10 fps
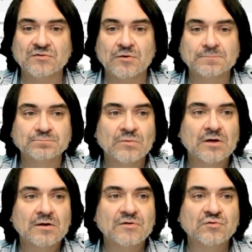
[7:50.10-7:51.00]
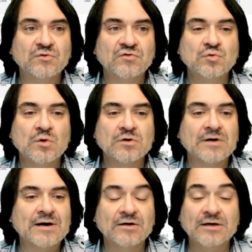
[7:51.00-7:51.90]
So this one's
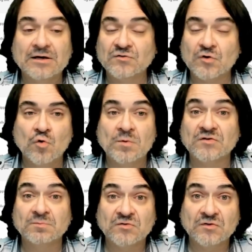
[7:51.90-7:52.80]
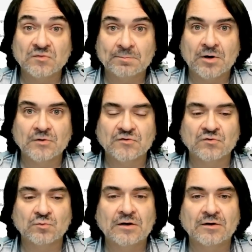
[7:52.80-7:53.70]
209. Again, it's open. It's missing some parts
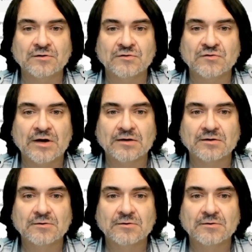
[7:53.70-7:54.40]
as well, it looks like.